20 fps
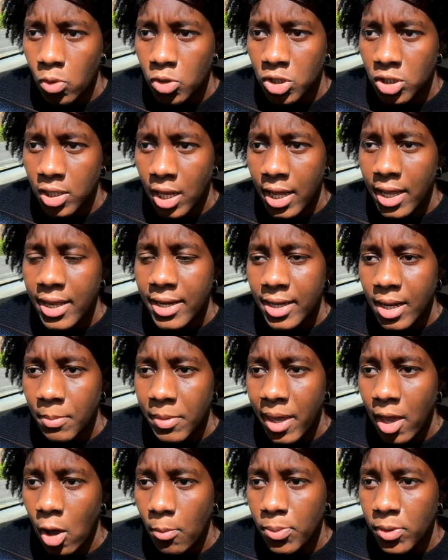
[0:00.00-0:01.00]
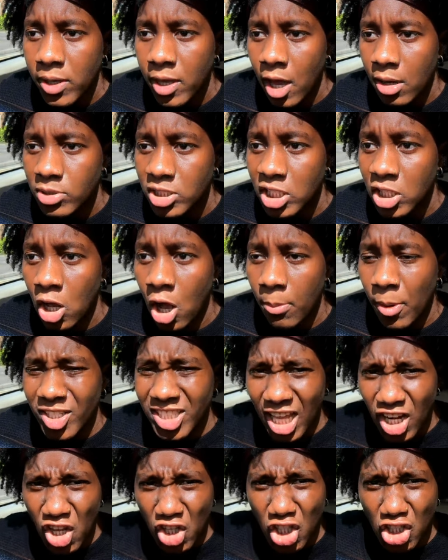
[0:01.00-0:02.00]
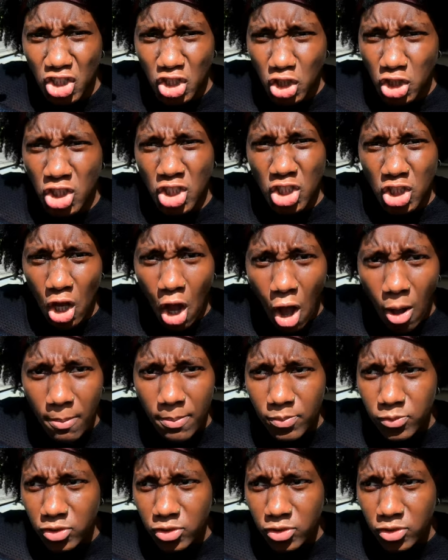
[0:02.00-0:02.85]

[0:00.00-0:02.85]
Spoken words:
She's like, let me help you get up. She got up. I was like, no, stop.